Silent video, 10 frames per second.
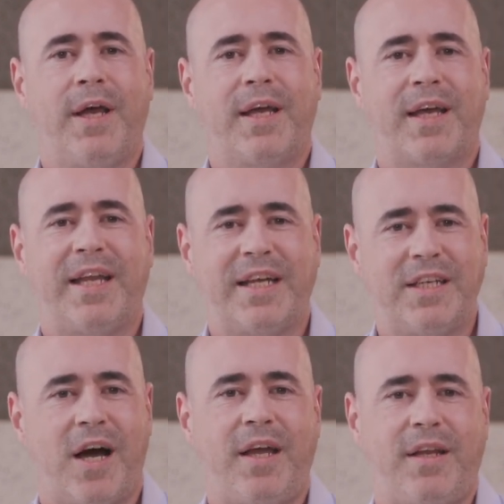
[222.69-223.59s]
can
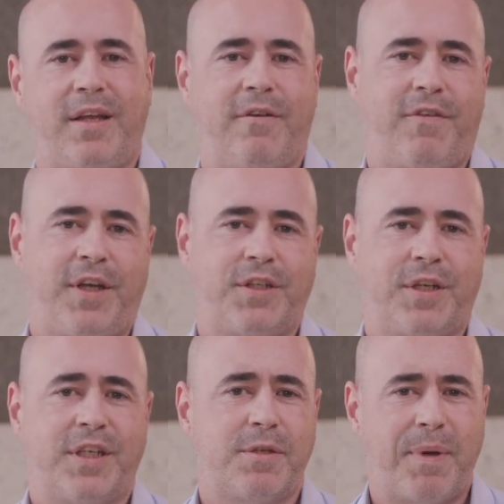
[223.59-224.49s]
ignite innovation
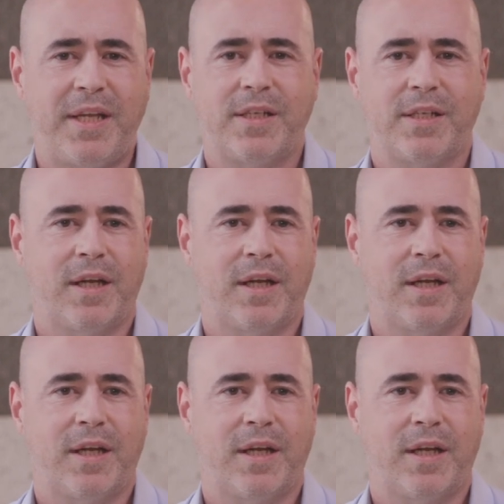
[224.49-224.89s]
in spaces